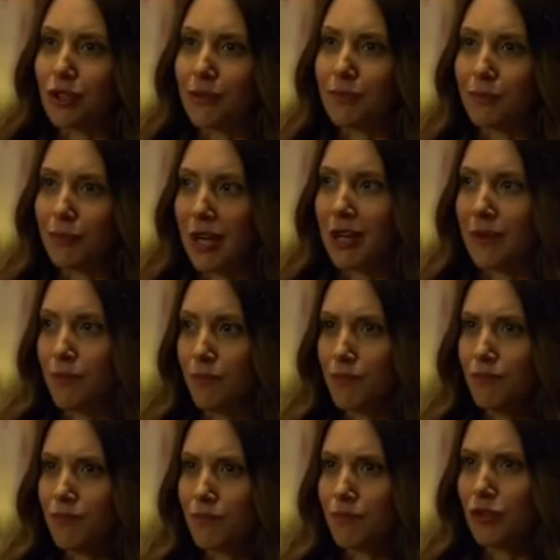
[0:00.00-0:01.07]
it by
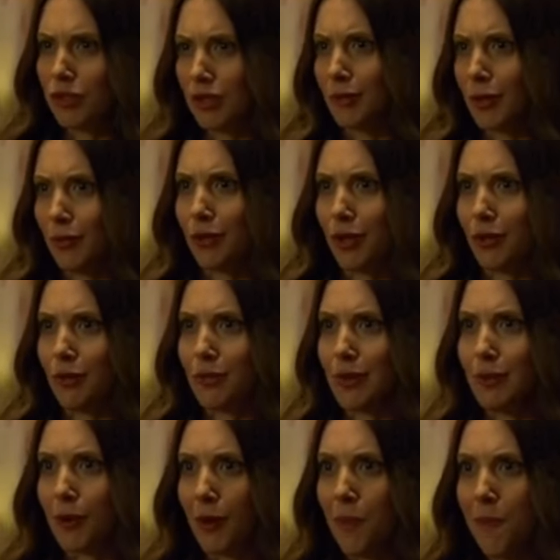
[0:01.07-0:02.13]
sleeping with other
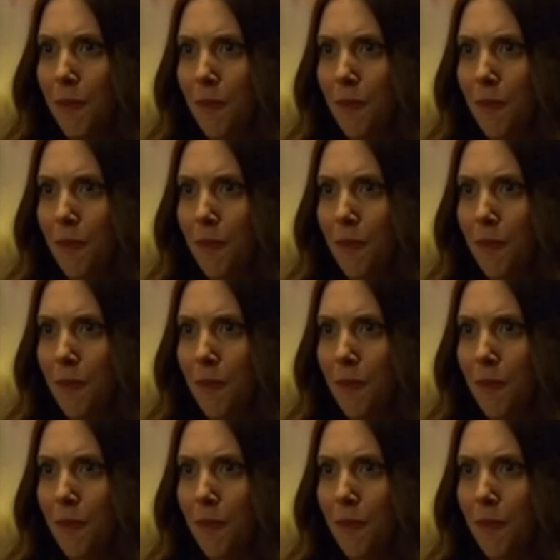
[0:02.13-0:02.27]
people.